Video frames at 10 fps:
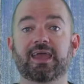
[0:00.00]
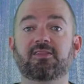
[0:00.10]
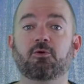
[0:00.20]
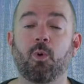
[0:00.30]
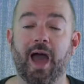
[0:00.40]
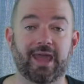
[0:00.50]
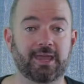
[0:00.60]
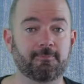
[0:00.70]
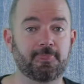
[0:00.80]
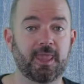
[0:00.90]
Either
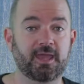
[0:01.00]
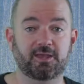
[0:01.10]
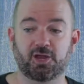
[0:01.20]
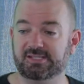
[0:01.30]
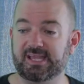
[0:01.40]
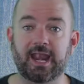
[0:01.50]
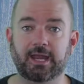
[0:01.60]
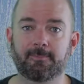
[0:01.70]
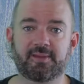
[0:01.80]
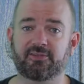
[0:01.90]
way, starting
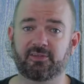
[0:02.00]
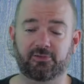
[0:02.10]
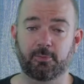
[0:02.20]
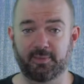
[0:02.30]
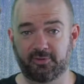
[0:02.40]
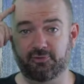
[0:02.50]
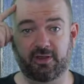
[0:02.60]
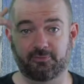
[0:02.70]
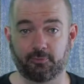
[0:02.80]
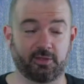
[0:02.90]
a business could be stressful.